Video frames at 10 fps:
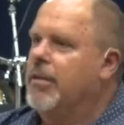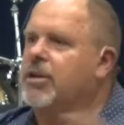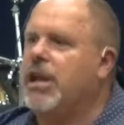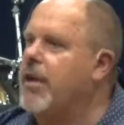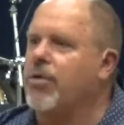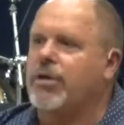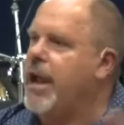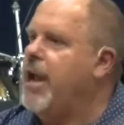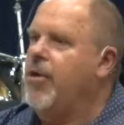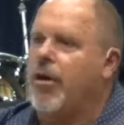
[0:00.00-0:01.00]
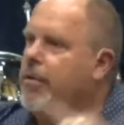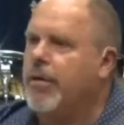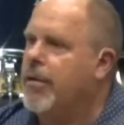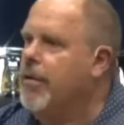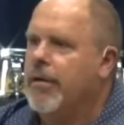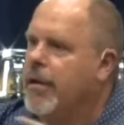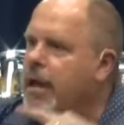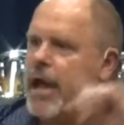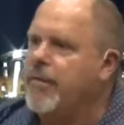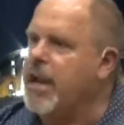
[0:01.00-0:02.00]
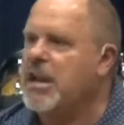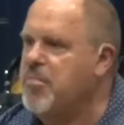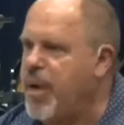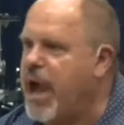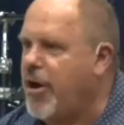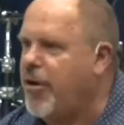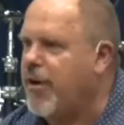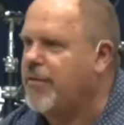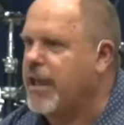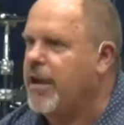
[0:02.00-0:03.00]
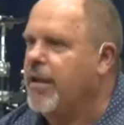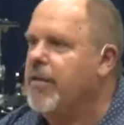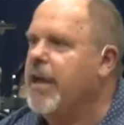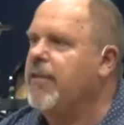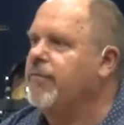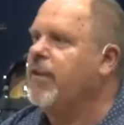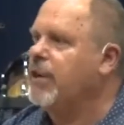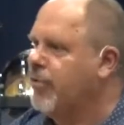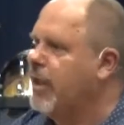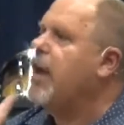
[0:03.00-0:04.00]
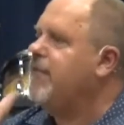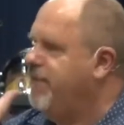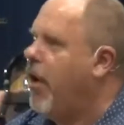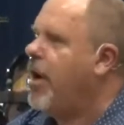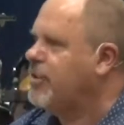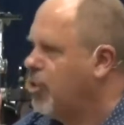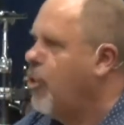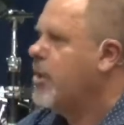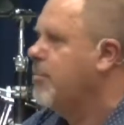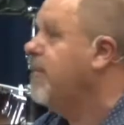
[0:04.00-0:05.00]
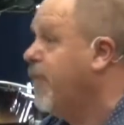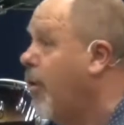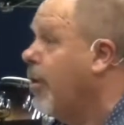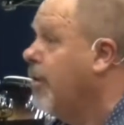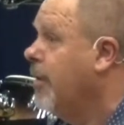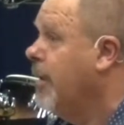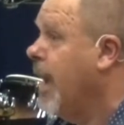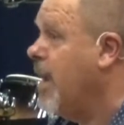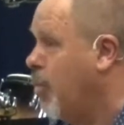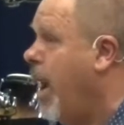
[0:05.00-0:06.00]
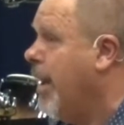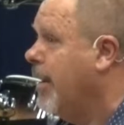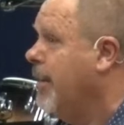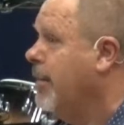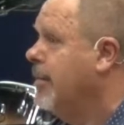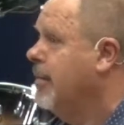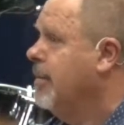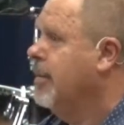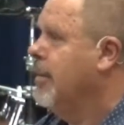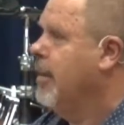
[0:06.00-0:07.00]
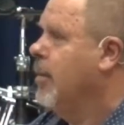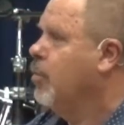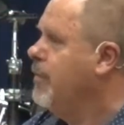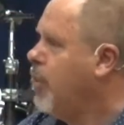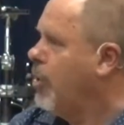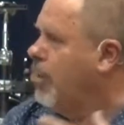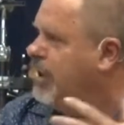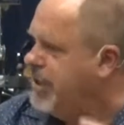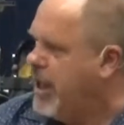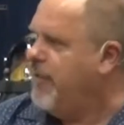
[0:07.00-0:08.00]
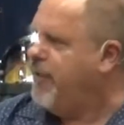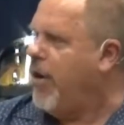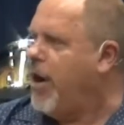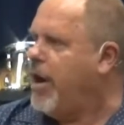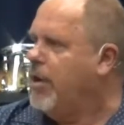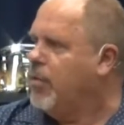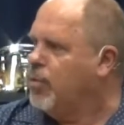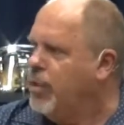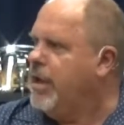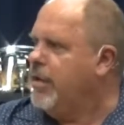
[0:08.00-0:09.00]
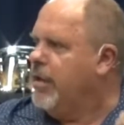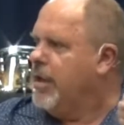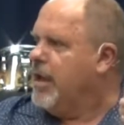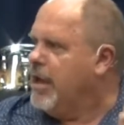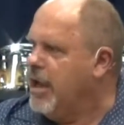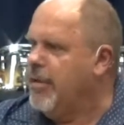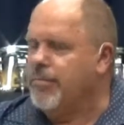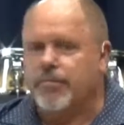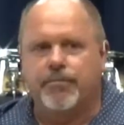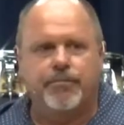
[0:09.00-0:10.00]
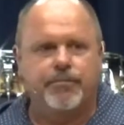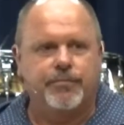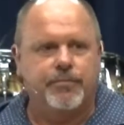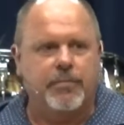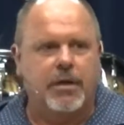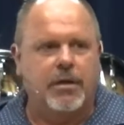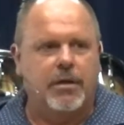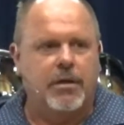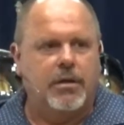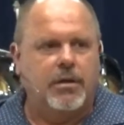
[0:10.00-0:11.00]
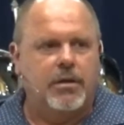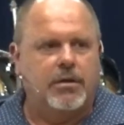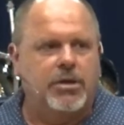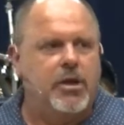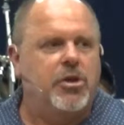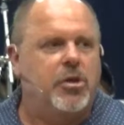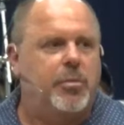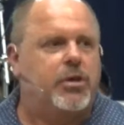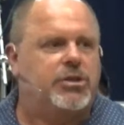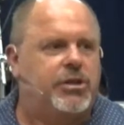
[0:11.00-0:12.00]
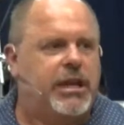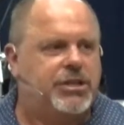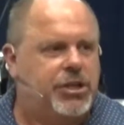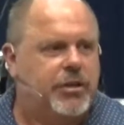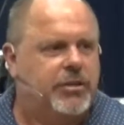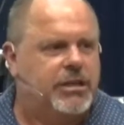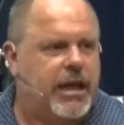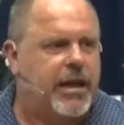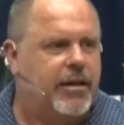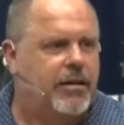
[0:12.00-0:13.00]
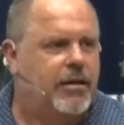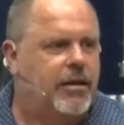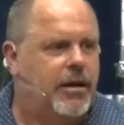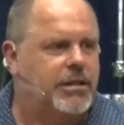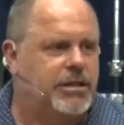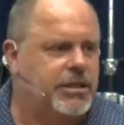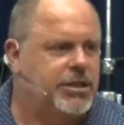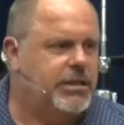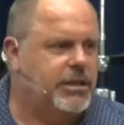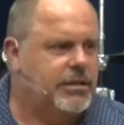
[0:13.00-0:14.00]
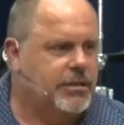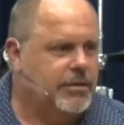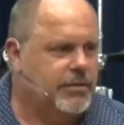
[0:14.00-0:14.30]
The devil cannot have any power over that. That victory, that fight has already been fought and won. We've got to identify with him. Turn to the person next to you and say, I see Jesus.